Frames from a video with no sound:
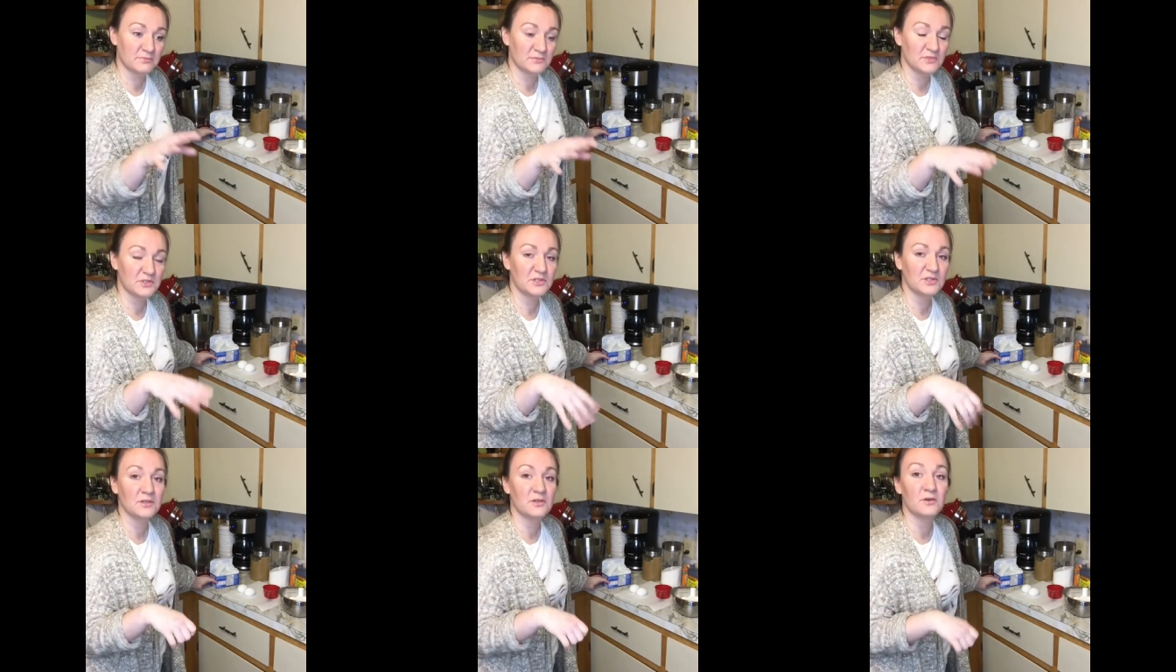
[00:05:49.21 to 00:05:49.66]

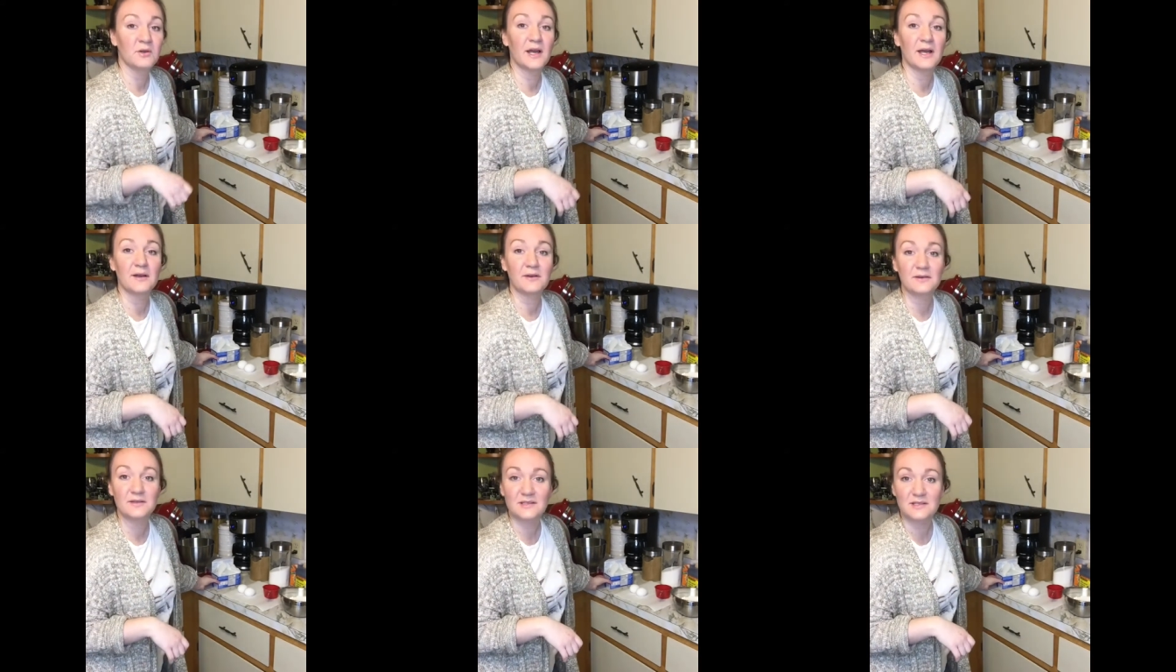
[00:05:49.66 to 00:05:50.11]
2
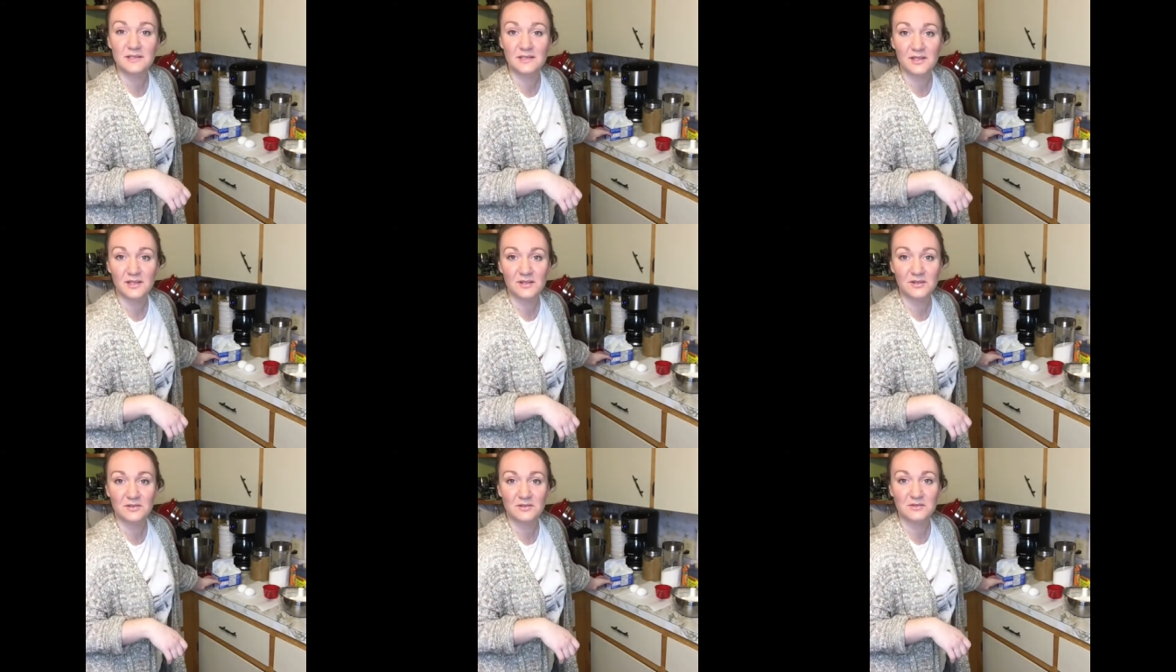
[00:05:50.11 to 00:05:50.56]
hours
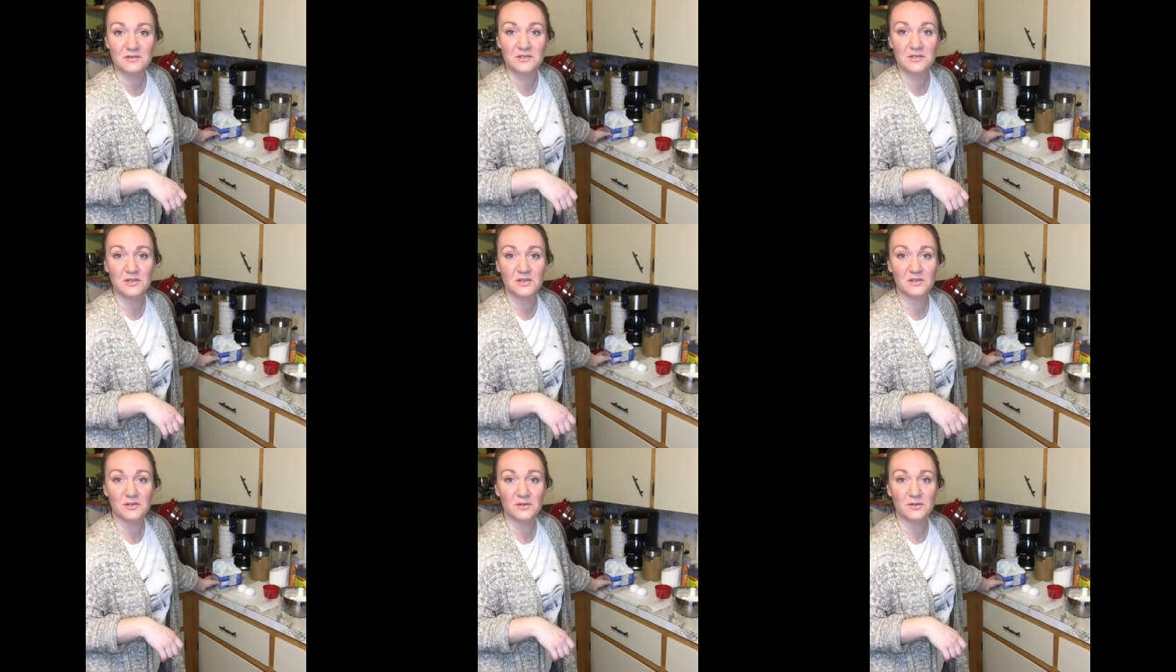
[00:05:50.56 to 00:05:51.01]
ago,
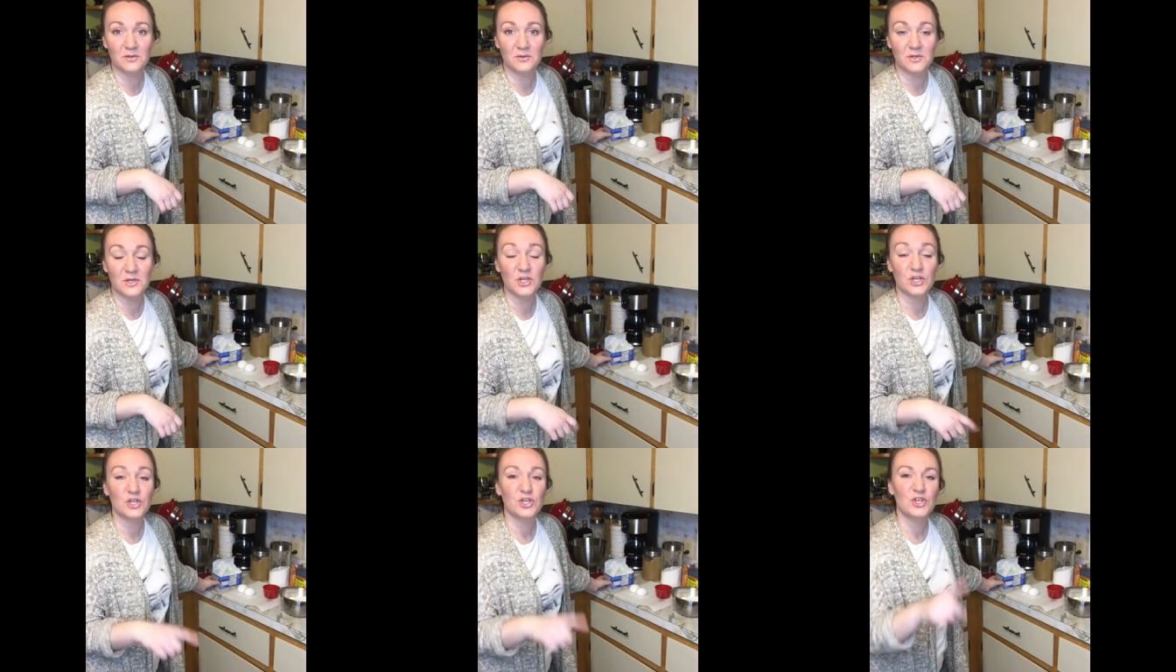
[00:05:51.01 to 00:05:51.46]
so
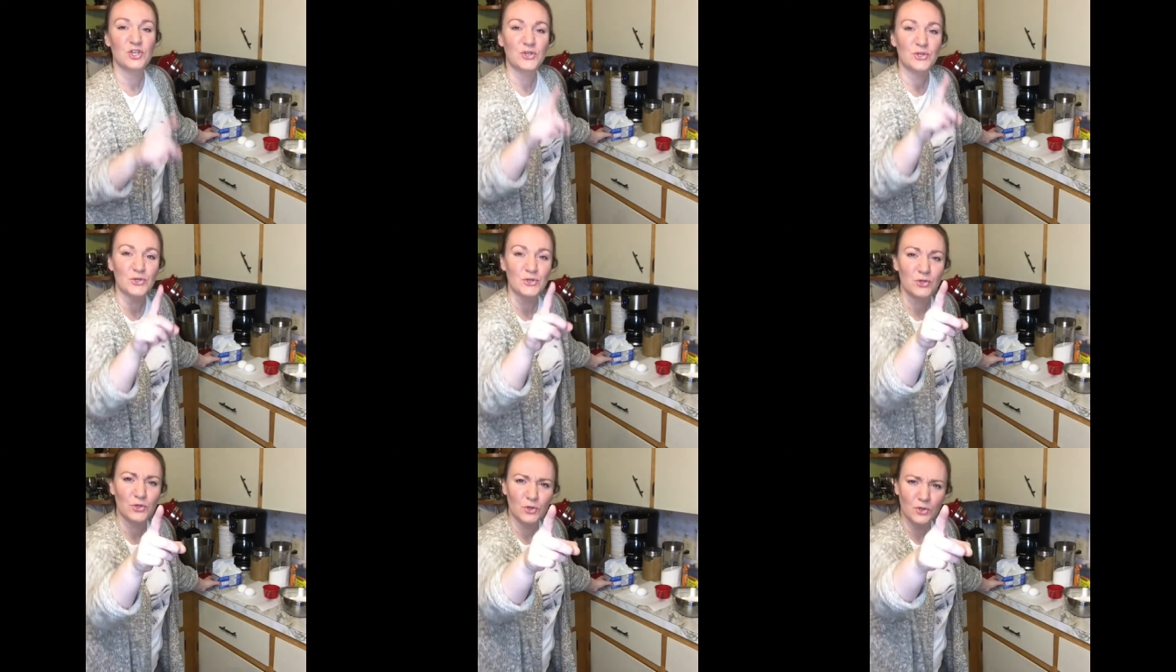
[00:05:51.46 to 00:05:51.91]

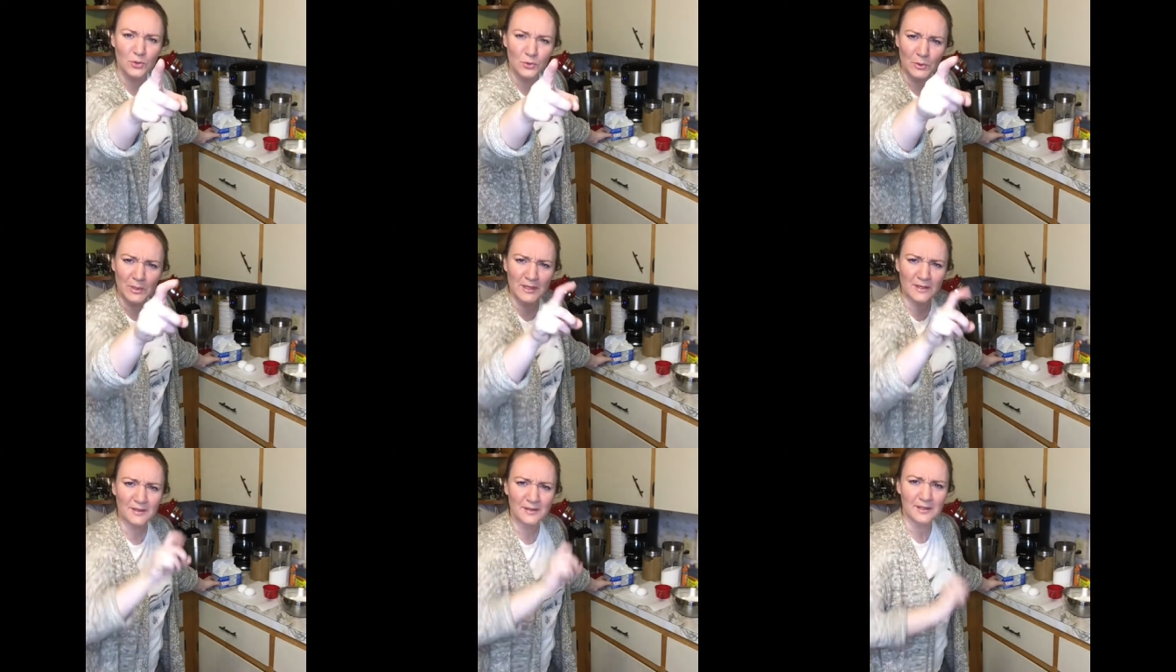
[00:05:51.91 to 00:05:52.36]
you're
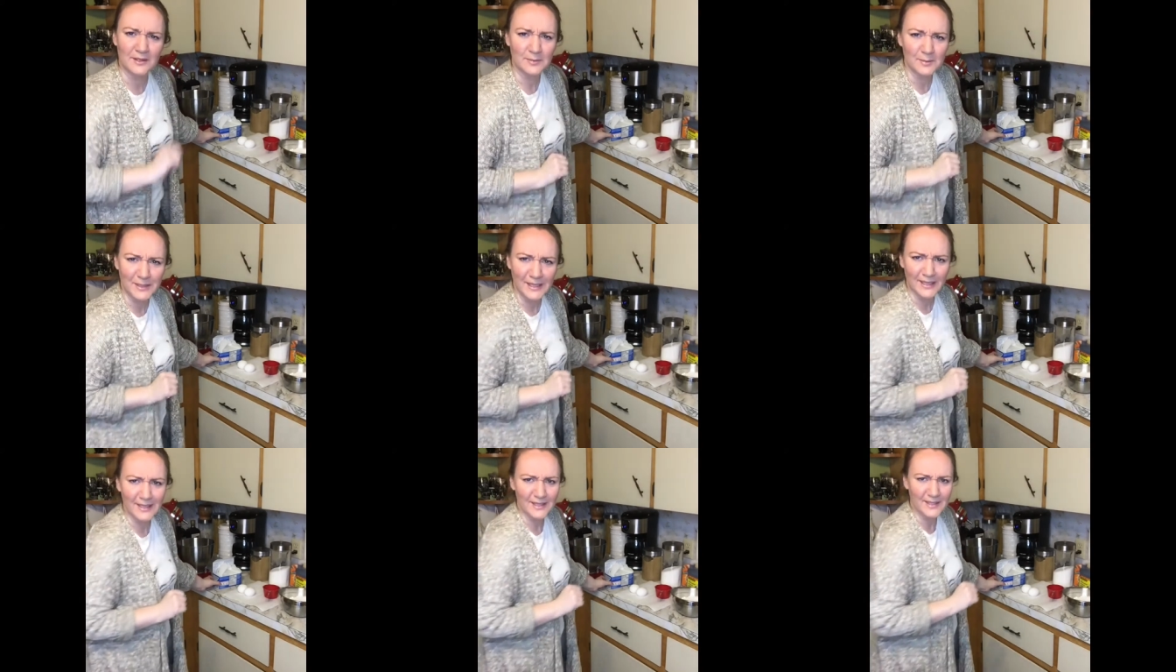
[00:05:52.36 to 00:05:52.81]
welcome,
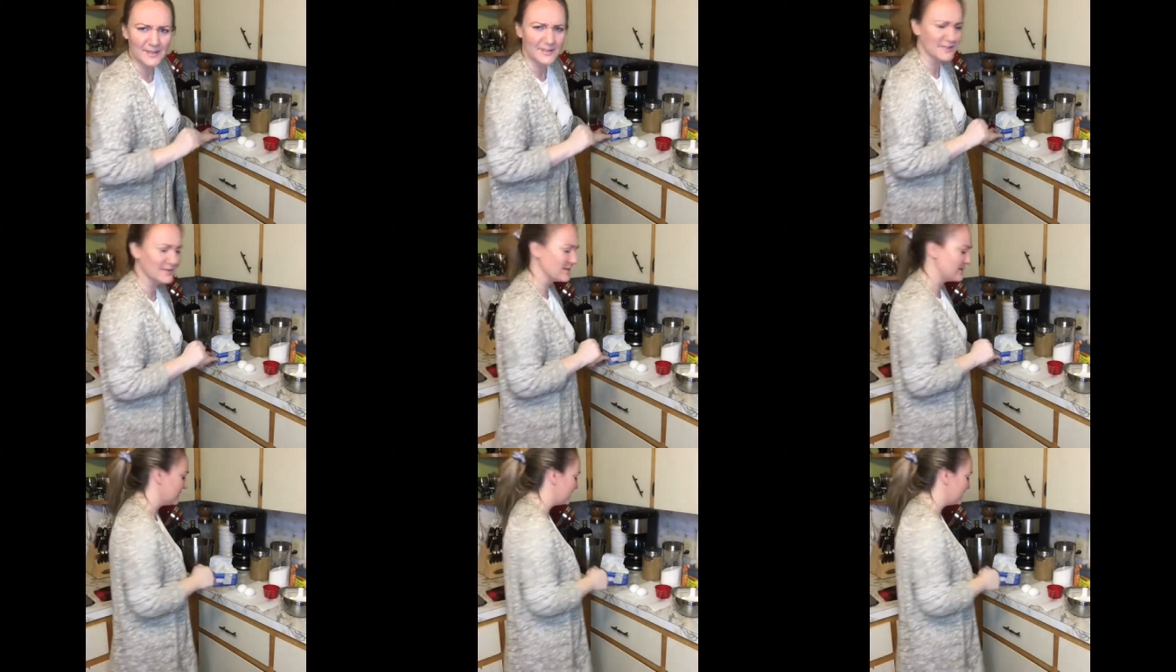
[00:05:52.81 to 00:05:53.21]
guys.